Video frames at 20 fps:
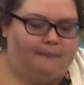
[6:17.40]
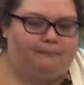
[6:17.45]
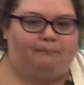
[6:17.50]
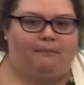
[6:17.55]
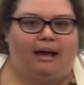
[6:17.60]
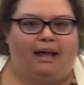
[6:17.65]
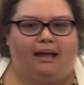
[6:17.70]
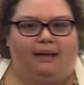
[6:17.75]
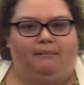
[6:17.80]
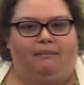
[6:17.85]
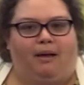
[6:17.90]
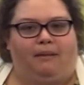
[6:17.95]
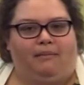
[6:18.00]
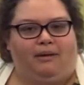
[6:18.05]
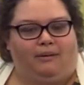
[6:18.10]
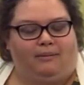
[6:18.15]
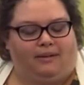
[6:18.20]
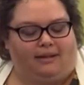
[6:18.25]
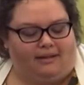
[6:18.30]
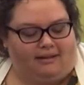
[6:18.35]
my mummy
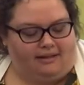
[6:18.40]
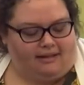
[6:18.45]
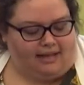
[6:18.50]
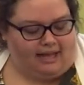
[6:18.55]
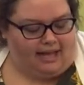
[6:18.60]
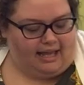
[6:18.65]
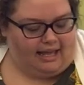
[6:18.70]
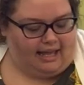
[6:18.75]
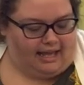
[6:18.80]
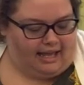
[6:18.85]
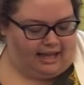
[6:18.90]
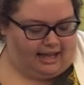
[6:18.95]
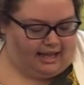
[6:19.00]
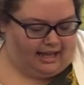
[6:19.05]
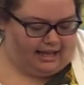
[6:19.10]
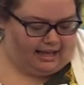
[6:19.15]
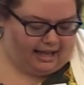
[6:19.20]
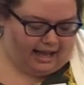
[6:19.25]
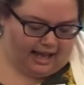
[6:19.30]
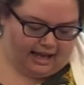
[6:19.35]
will
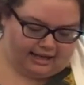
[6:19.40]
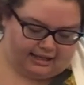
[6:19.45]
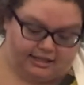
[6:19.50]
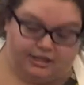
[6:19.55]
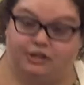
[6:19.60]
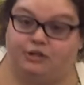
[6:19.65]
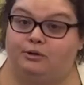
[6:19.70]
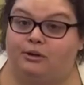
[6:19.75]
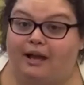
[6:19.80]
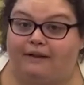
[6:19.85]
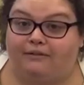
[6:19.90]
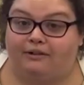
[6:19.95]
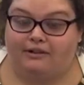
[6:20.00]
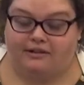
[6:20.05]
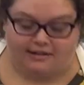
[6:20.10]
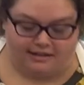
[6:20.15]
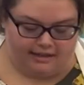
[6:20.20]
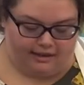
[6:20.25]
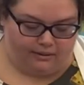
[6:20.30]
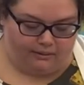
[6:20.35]
say, did you ever
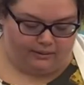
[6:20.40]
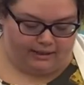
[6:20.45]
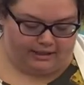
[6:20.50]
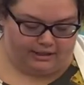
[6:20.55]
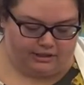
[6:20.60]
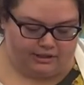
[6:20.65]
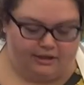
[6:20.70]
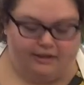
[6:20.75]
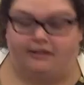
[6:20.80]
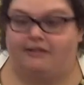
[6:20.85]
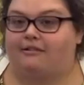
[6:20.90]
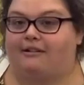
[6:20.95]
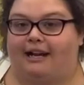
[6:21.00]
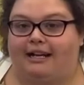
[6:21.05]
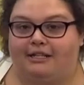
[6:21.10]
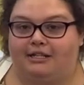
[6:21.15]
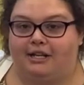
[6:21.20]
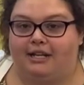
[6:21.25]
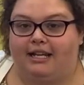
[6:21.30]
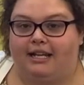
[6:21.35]
see a witch
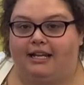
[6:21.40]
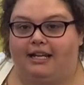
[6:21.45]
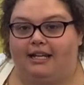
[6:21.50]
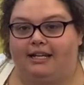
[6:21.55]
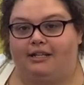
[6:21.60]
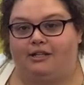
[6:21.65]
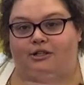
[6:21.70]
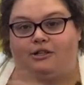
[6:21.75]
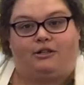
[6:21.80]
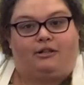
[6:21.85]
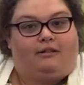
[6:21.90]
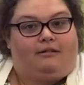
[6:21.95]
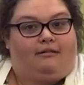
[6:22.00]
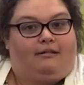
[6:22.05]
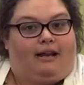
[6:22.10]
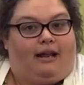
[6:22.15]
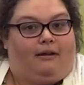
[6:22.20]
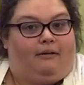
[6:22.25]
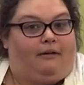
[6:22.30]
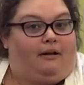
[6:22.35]
scratching an itch?
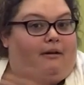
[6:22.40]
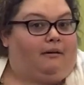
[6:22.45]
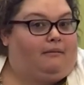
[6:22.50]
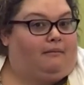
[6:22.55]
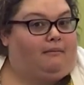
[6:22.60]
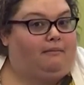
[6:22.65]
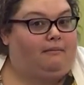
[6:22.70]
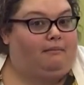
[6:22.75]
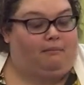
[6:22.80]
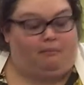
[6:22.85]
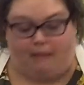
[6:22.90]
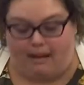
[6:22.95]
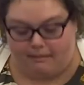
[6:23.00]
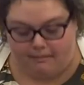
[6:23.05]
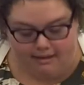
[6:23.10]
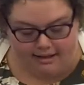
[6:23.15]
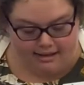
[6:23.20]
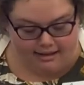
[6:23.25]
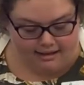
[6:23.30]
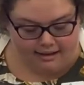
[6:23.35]
I don't know,
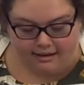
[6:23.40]
maybe.